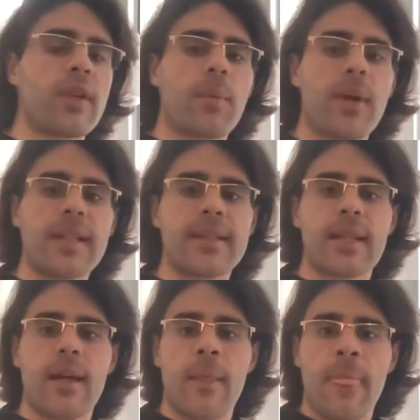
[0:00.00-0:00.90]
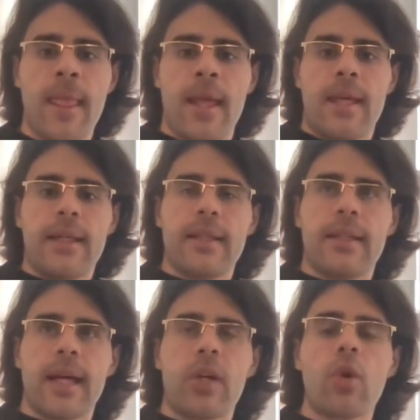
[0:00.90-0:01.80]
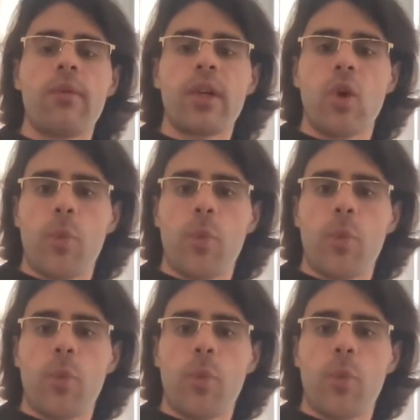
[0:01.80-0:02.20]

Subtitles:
up as a growing